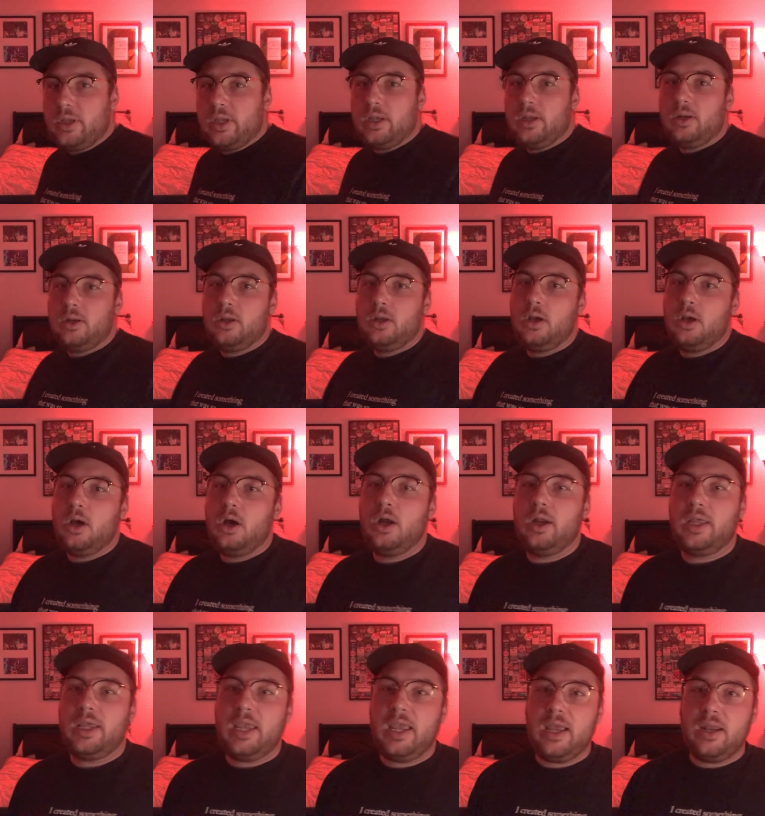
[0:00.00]
it on
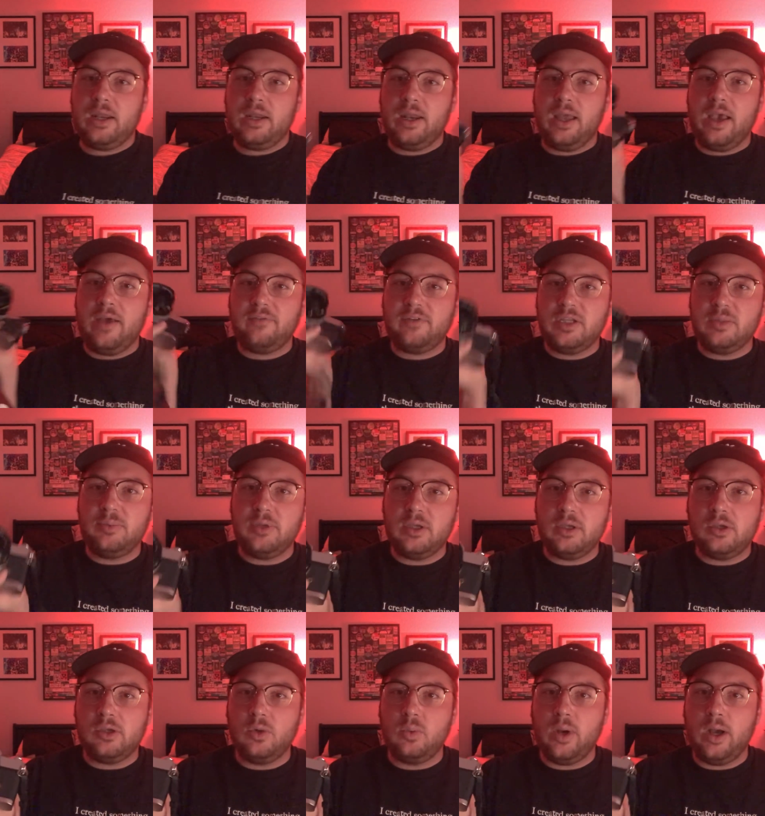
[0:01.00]
a Canon FTB
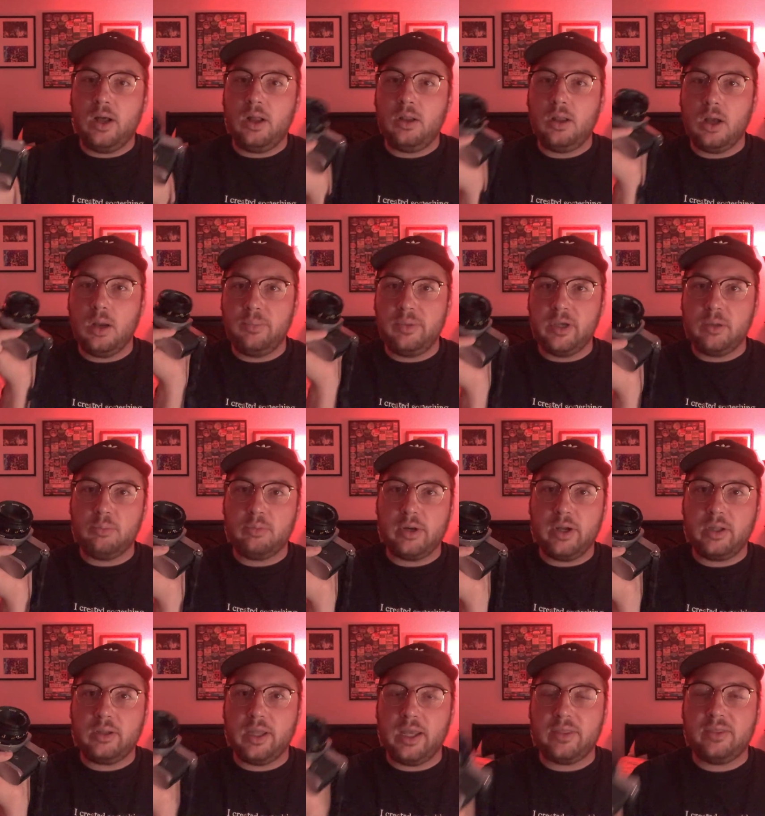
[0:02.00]
QL, a big
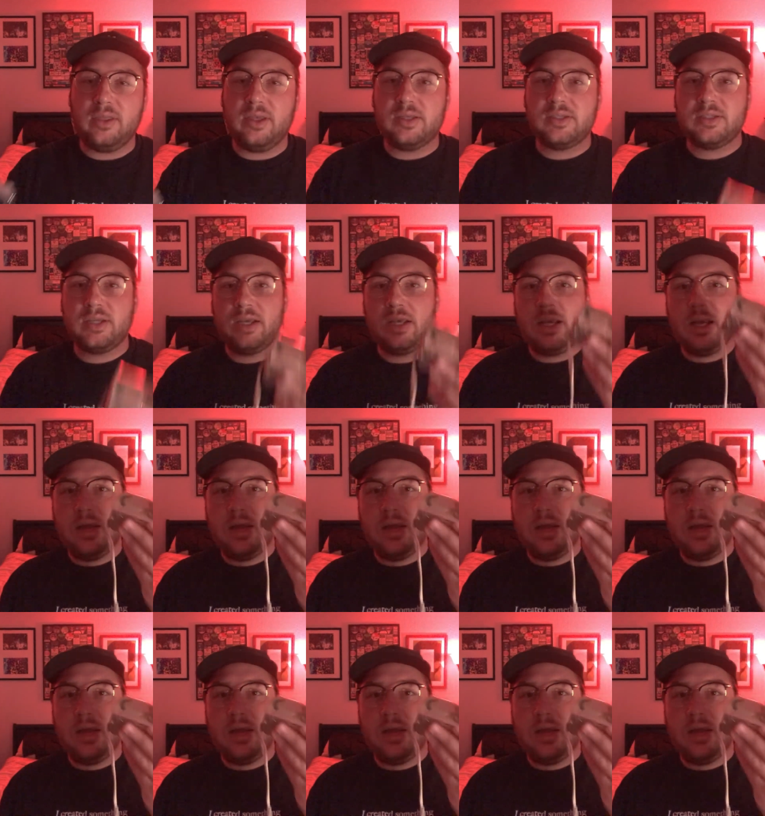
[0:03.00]
brick like this